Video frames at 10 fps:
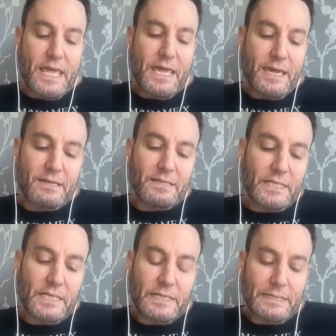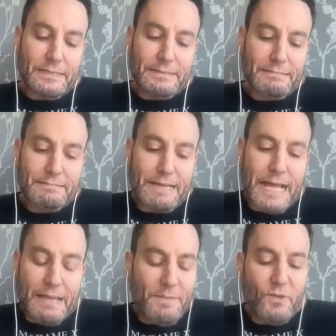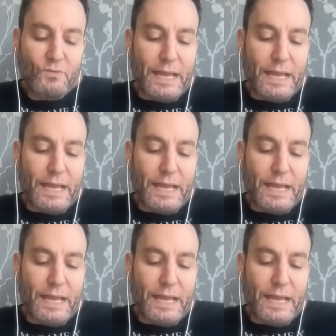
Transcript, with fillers: And I mean,